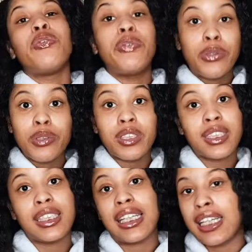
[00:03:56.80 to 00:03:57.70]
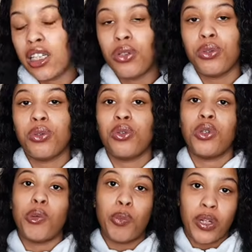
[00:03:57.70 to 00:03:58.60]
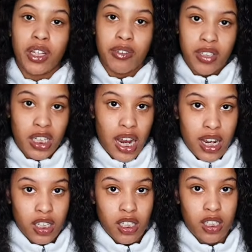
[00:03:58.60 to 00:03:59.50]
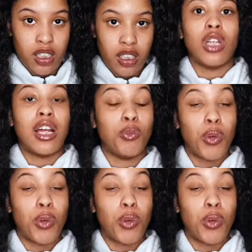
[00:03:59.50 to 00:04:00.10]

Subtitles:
Thoughts equal your point of attraction, and